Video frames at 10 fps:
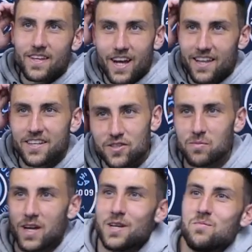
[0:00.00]
I think
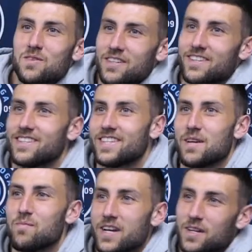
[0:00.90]
sometimes
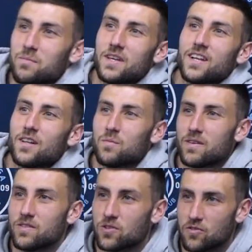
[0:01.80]
10 men can be a little bit
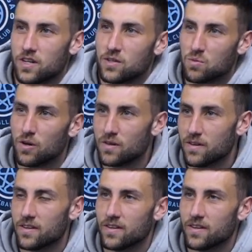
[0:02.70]
of a strange one.